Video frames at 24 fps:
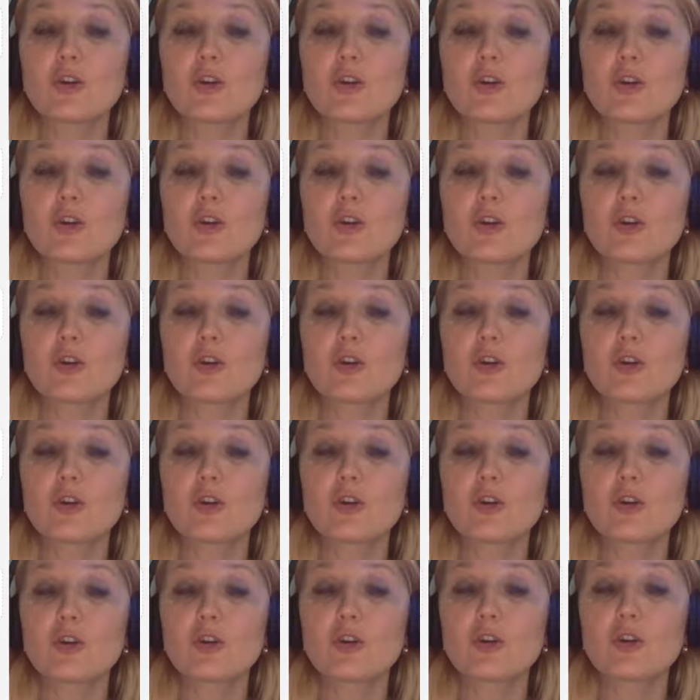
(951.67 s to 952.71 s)
Number
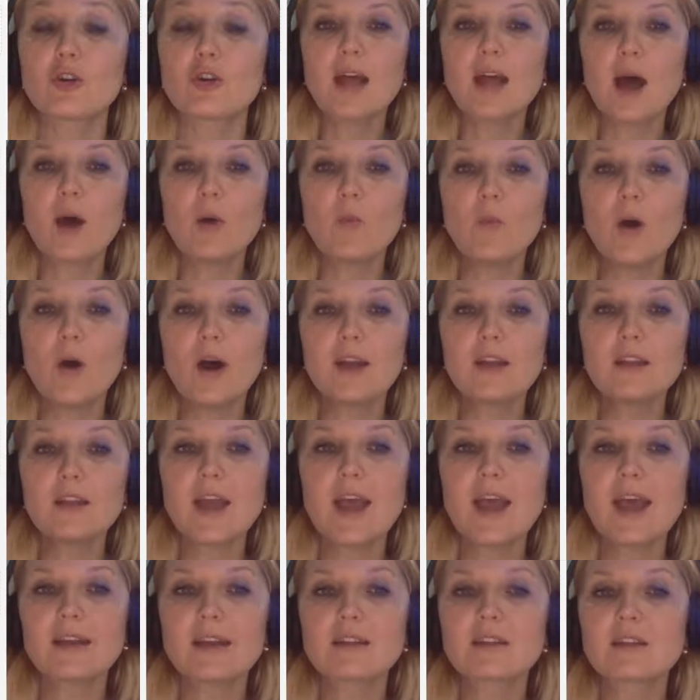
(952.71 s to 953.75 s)
2, someone
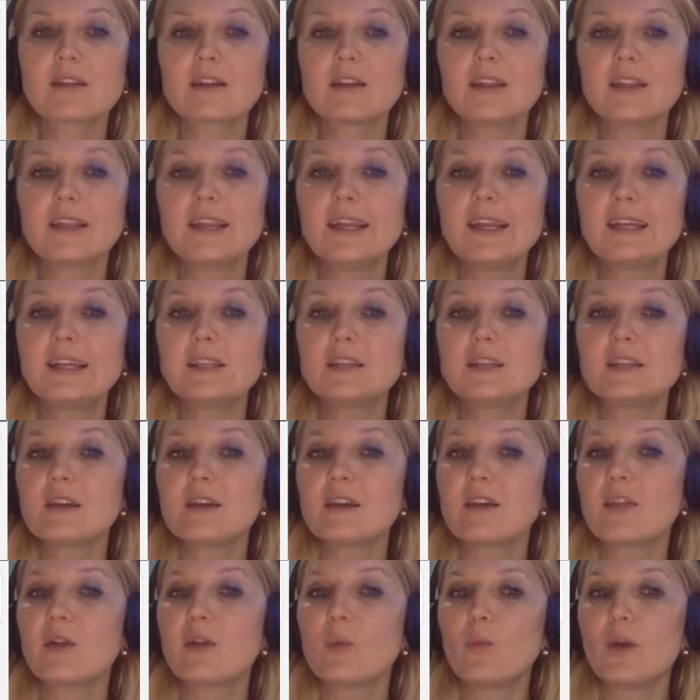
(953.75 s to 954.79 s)
has cleaned
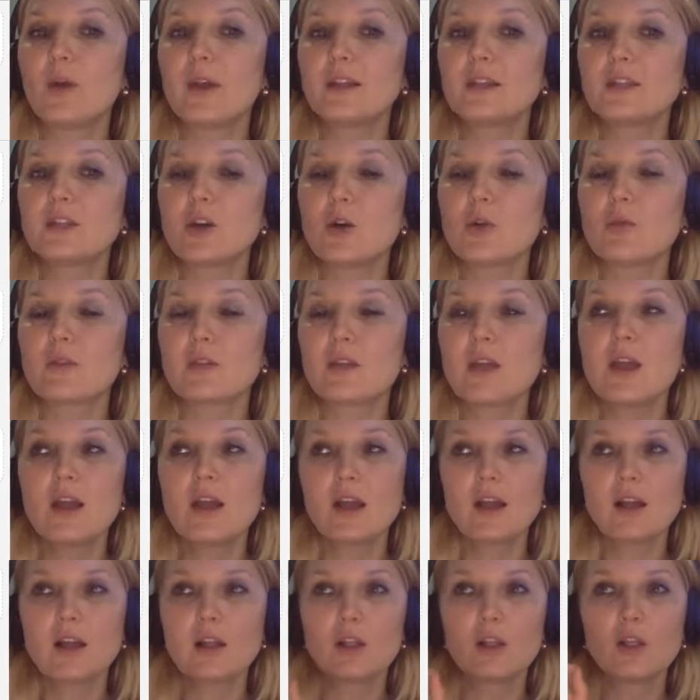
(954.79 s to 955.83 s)
the windows.
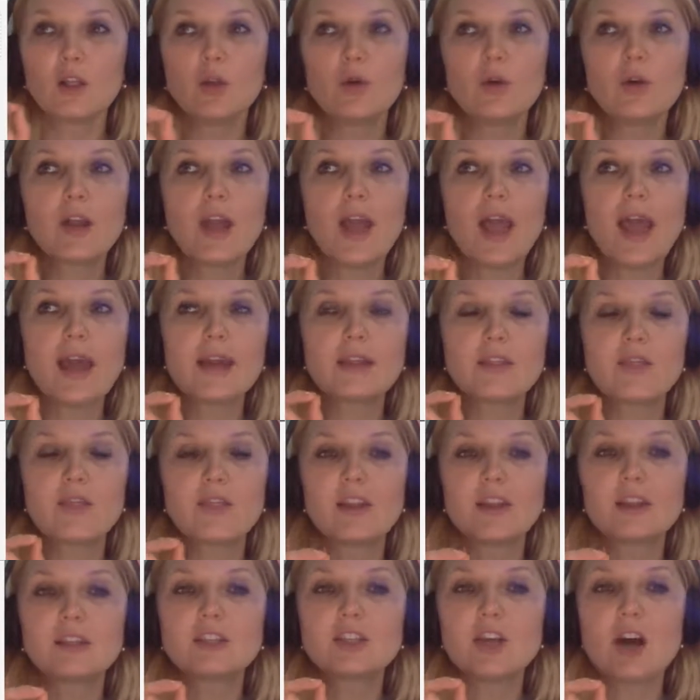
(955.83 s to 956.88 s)
Look at
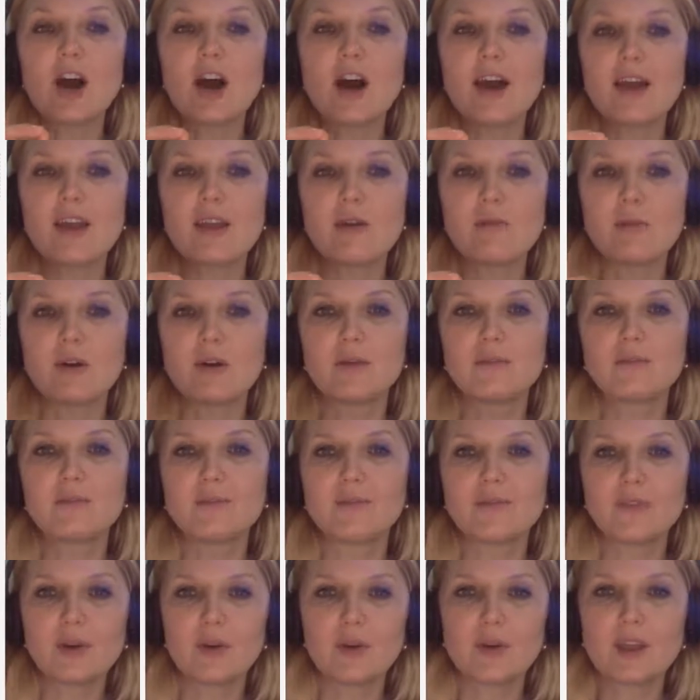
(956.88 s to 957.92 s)
the time.
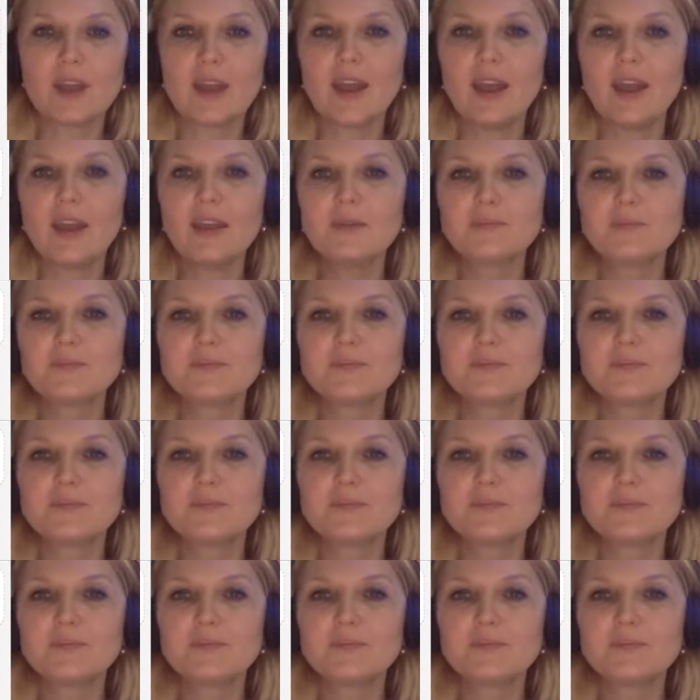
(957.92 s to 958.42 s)
Okay.